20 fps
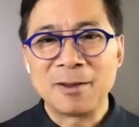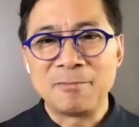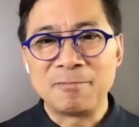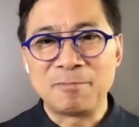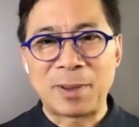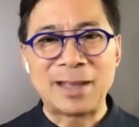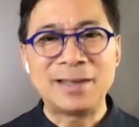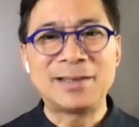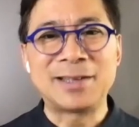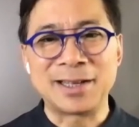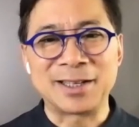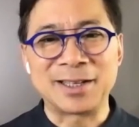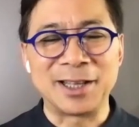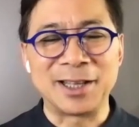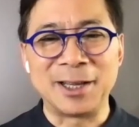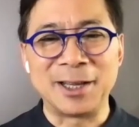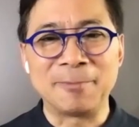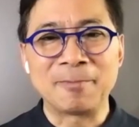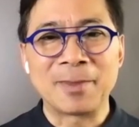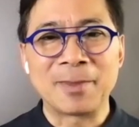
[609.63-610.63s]

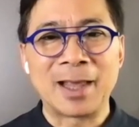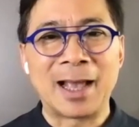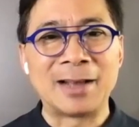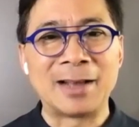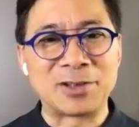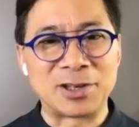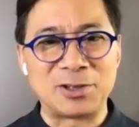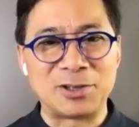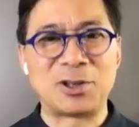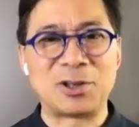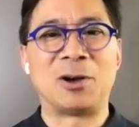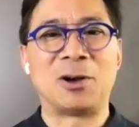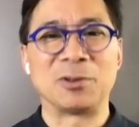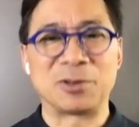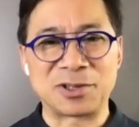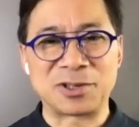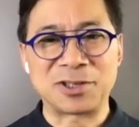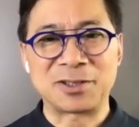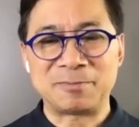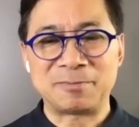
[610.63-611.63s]
Basically, as
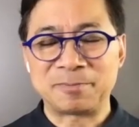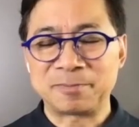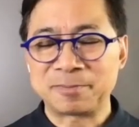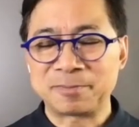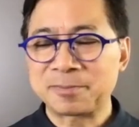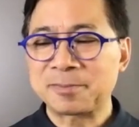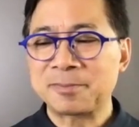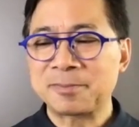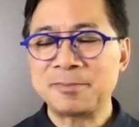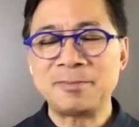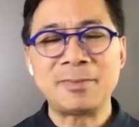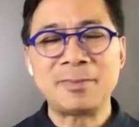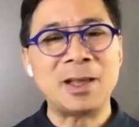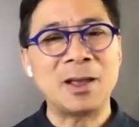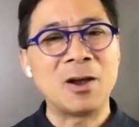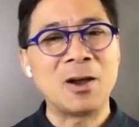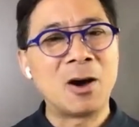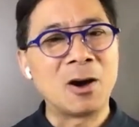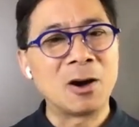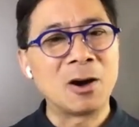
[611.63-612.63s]
adults,
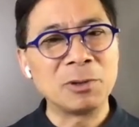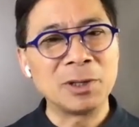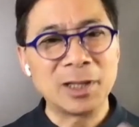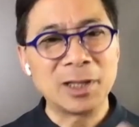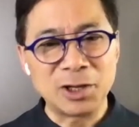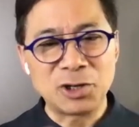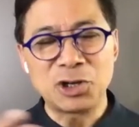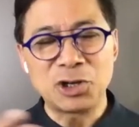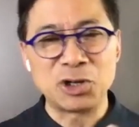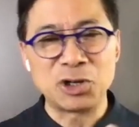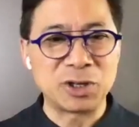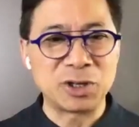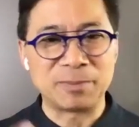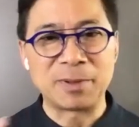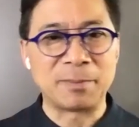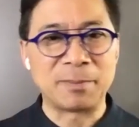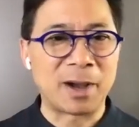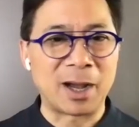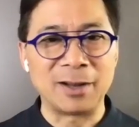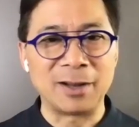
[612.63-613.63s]
our relationship
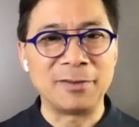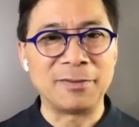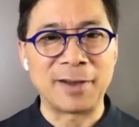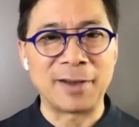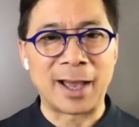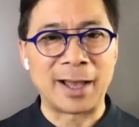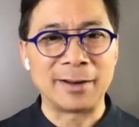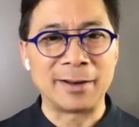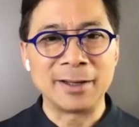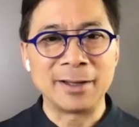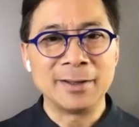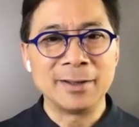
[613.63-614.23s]
to body fat